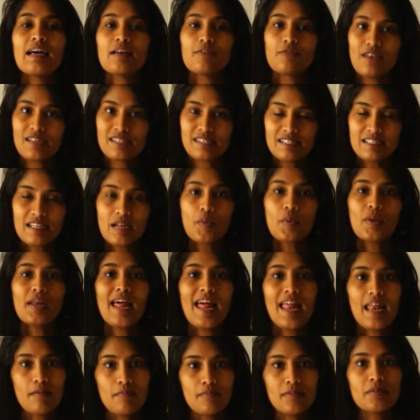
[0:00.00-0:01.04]
Facilitator will
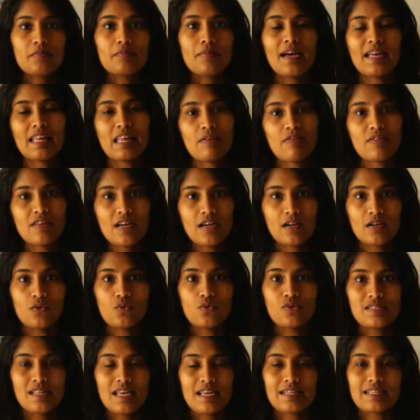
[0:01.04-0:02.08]
help them by giving a
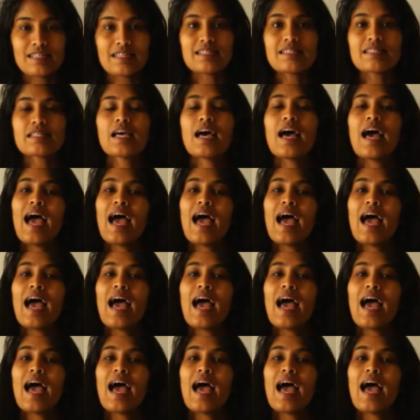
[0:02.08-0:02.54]
clue sentence